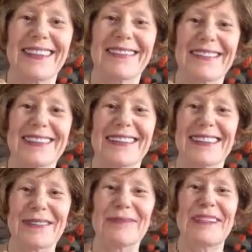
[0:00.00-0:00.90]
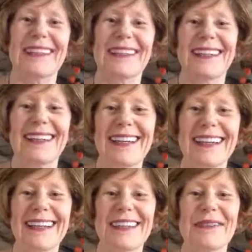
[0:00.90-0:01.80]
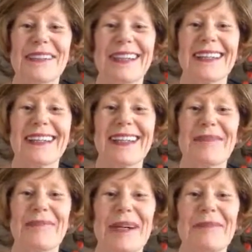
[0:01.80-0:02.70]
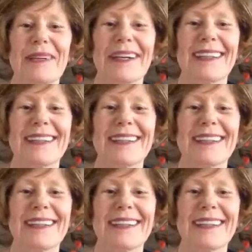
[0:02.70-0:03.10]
for a little bit. Take care. Bye bye.